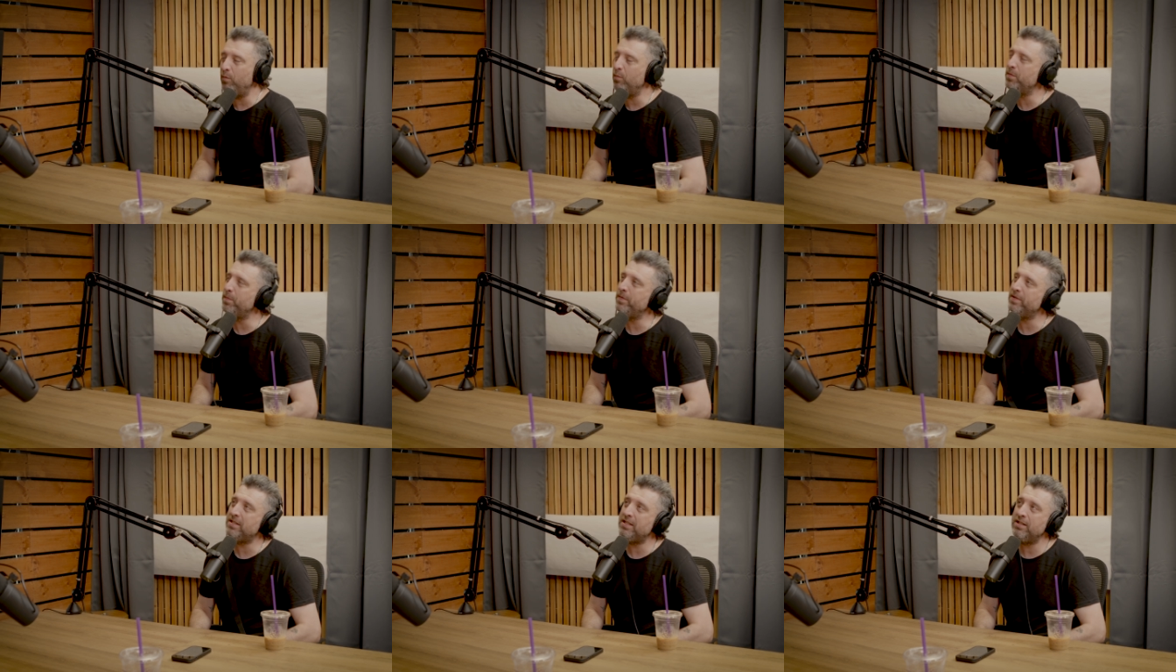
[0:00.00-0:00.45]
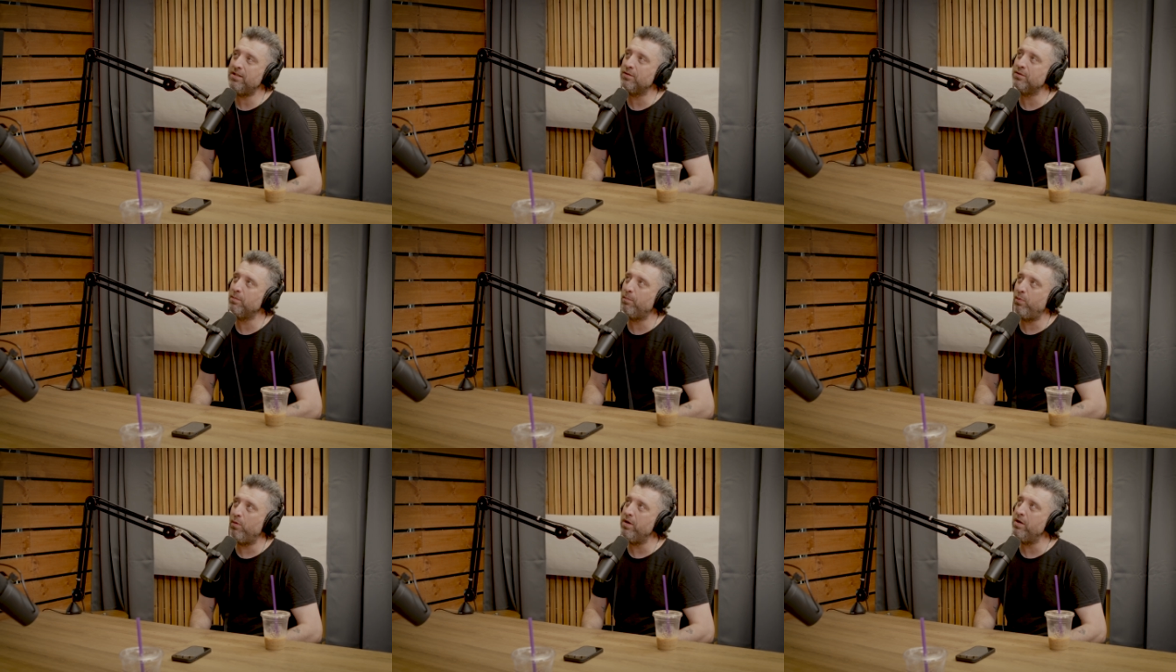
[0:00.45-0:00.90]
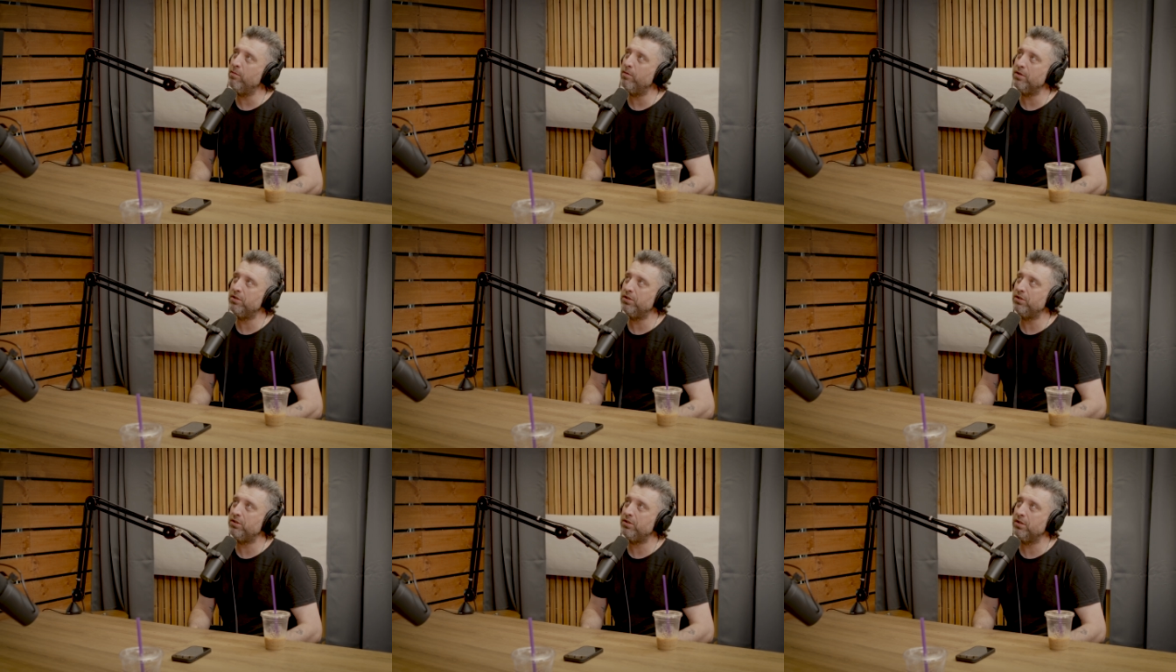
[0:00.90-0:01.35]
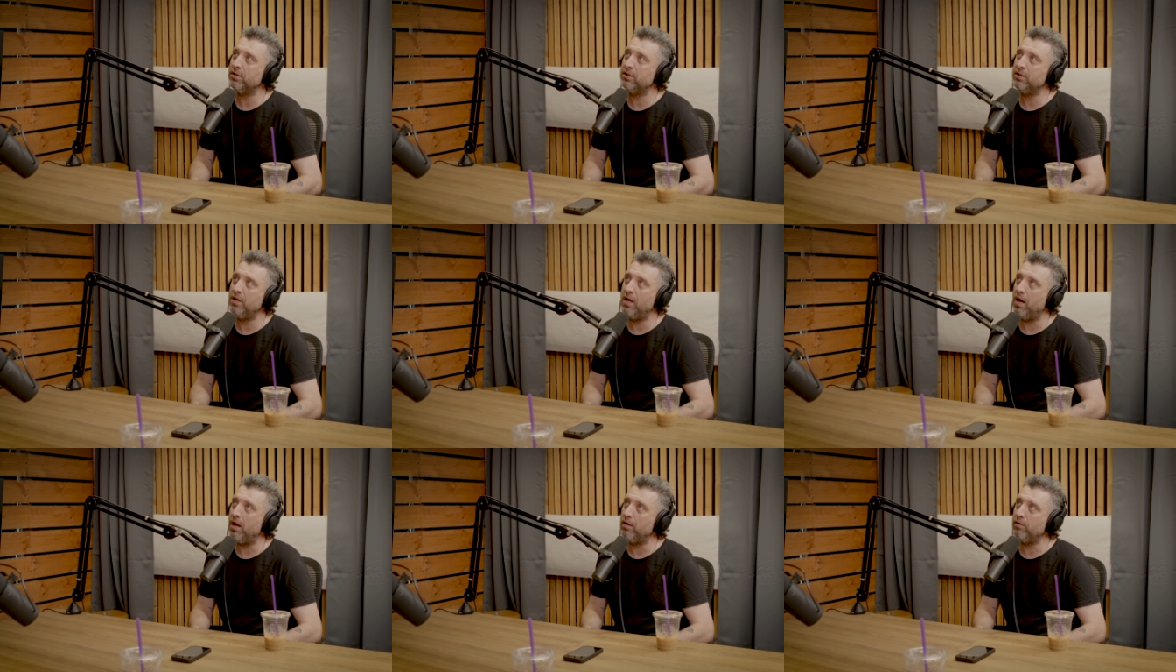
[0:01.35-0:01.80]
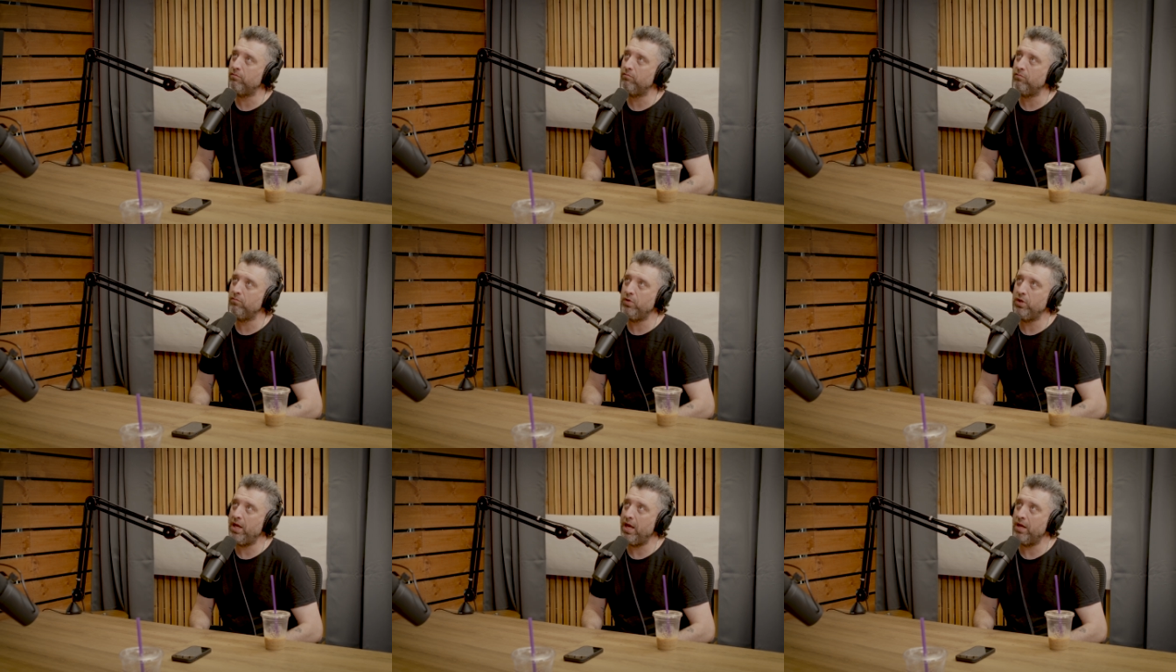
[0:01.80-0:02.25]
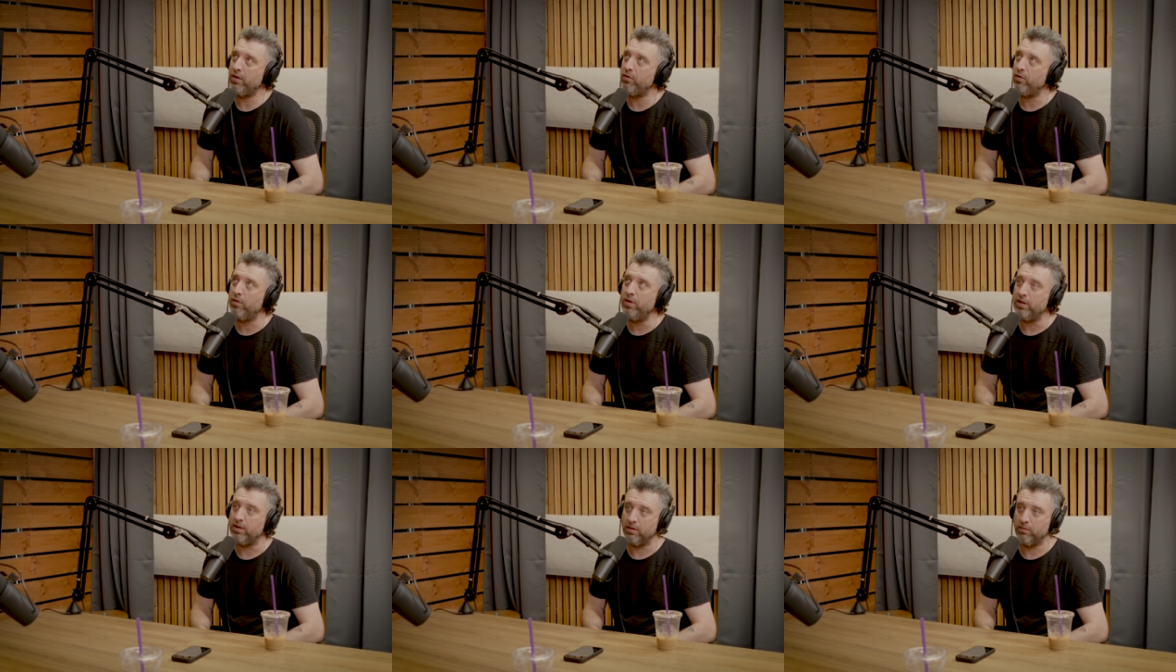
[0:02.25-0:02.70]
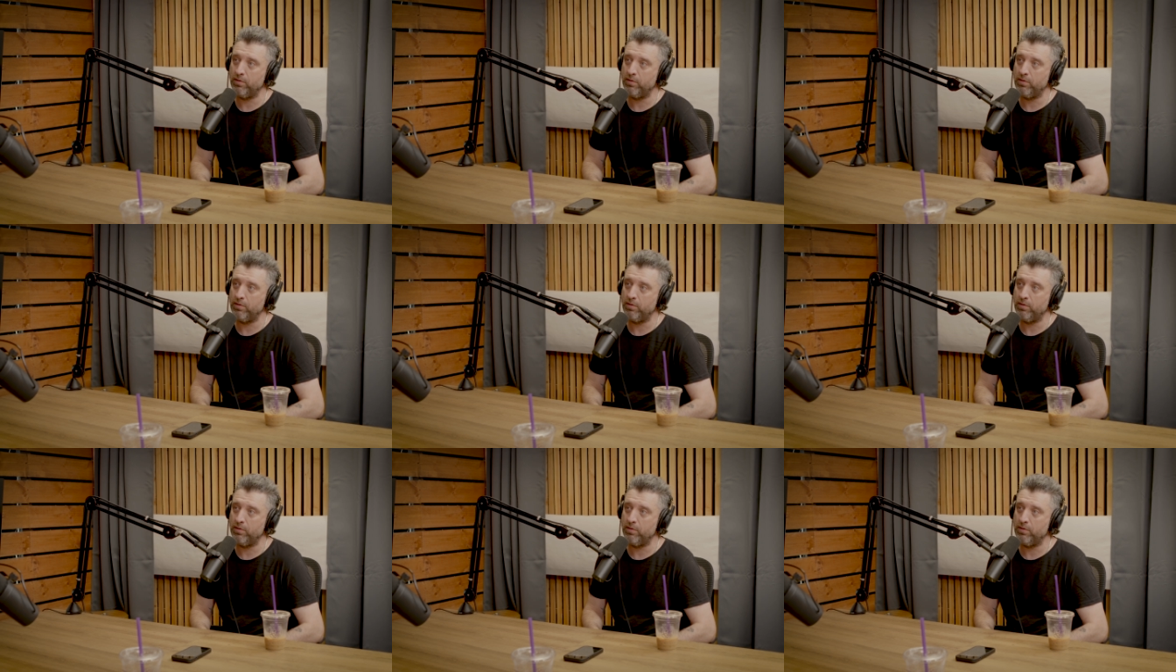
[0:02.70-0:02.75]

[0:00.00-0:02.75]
would, see, there's a point at which it's just not, you can't do anything